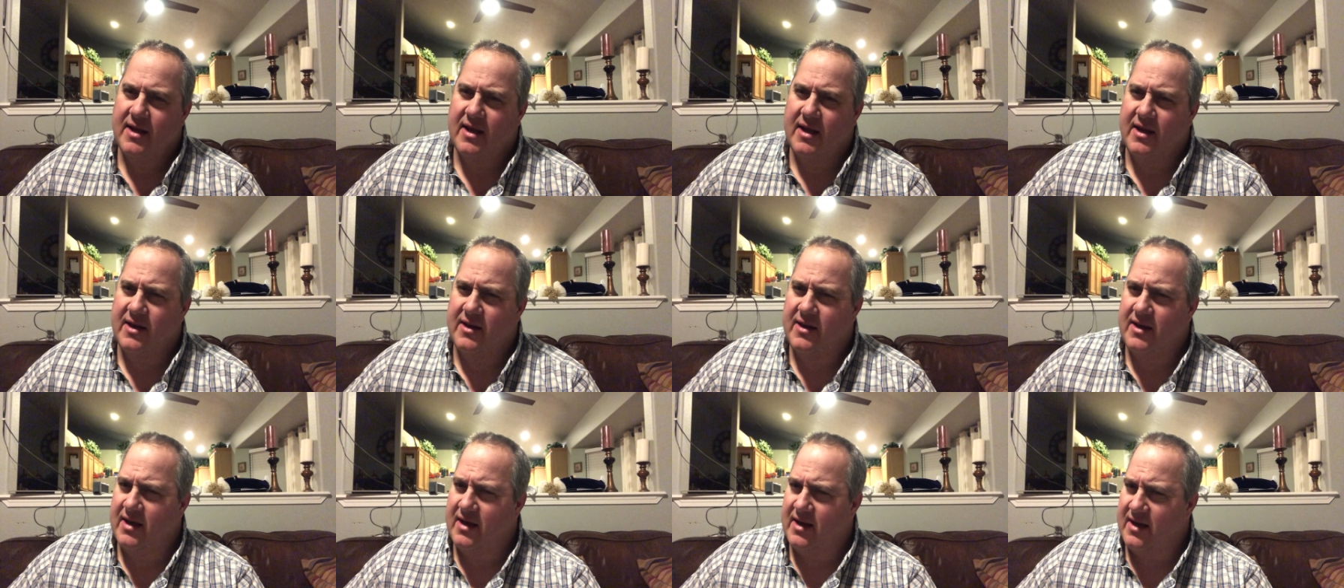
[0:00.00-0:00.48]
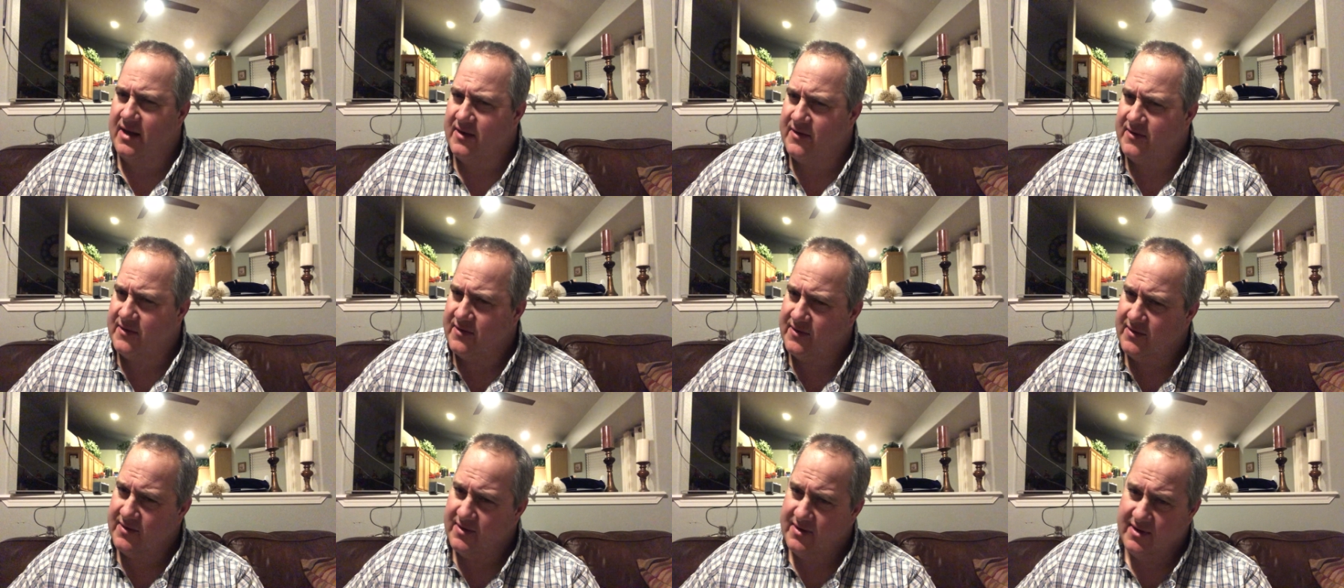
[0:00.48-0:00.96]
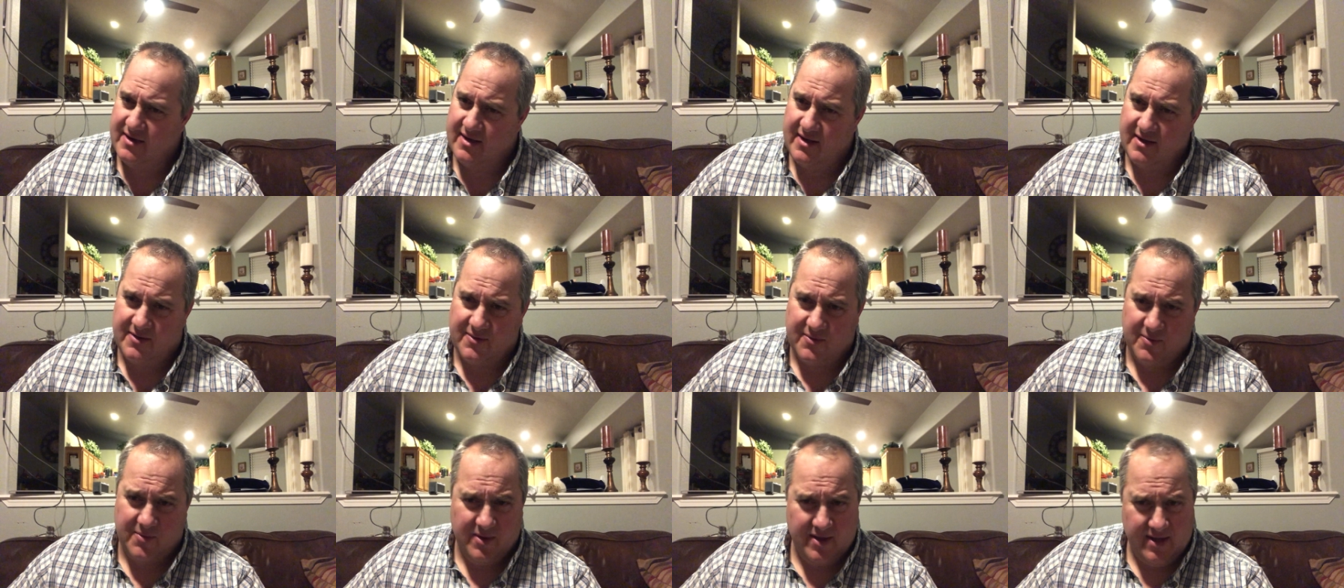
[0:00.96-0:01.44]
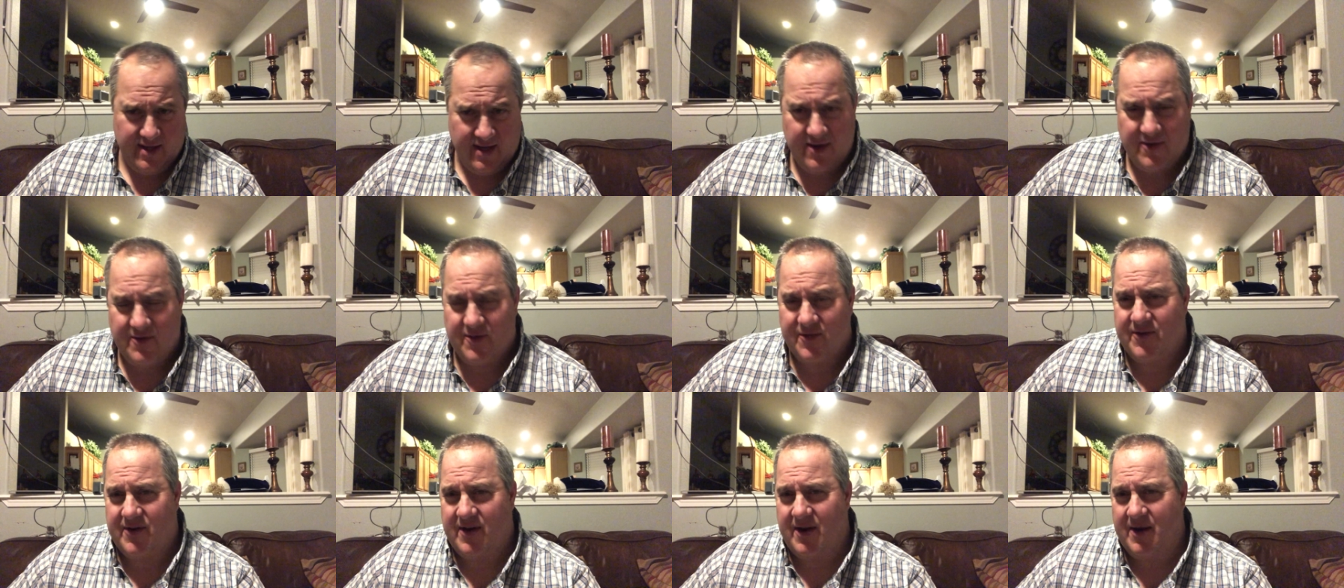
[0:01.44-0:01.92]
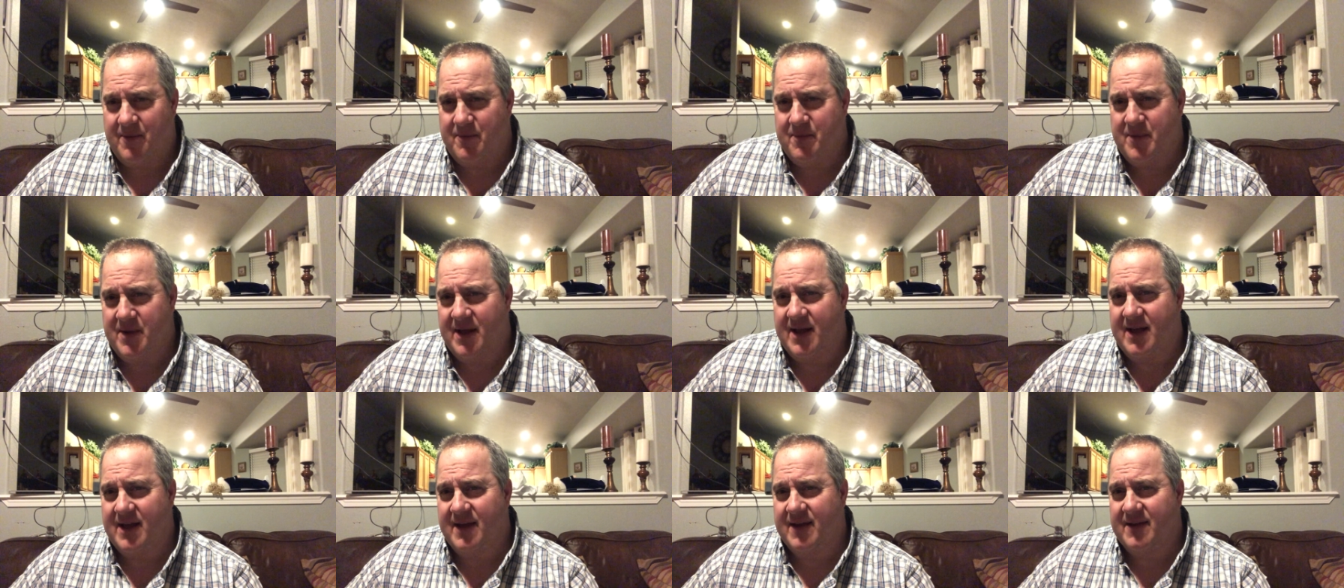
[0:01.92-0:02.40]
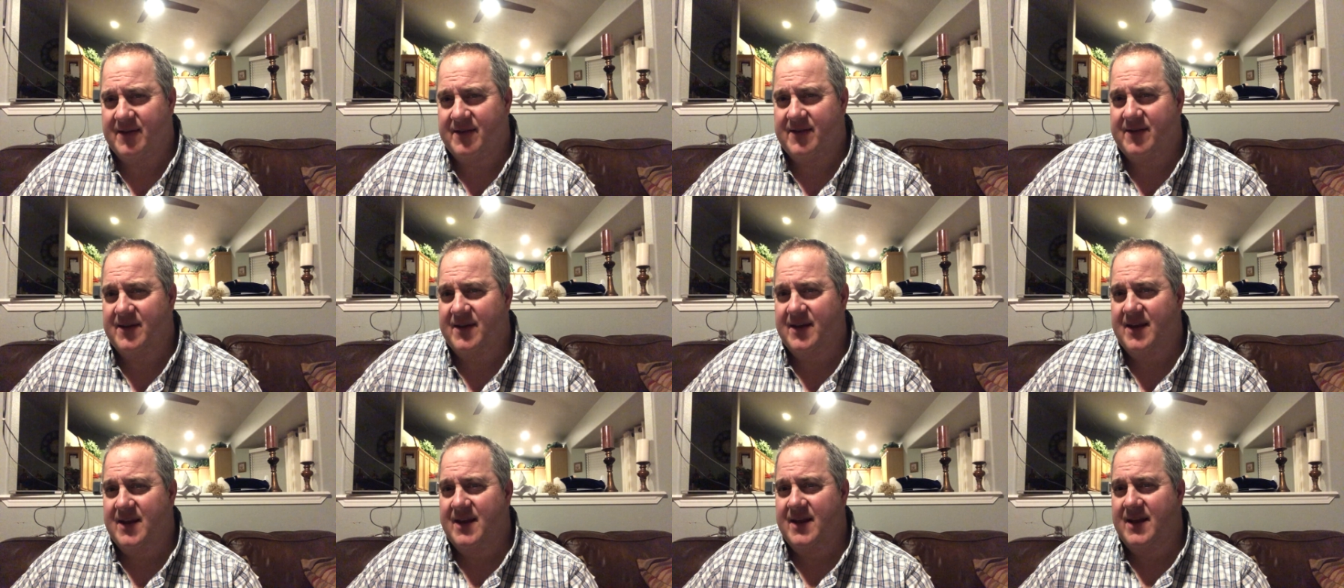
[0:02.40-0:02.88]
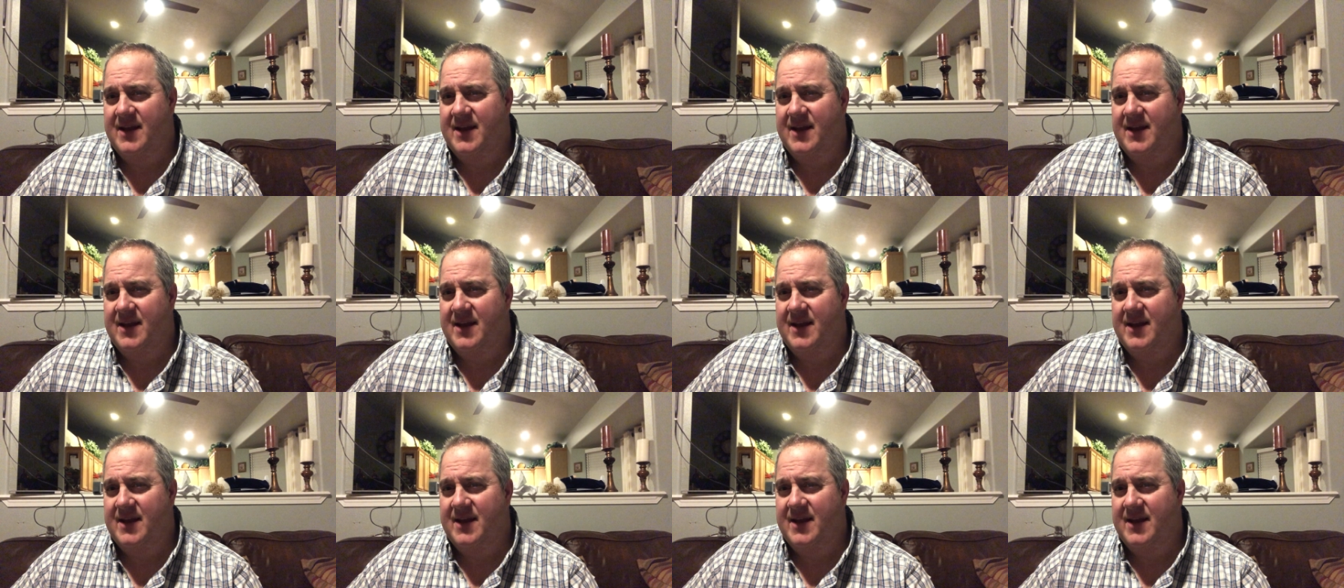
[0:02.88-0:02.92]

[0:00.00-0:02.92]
It, and it's it's really interesting because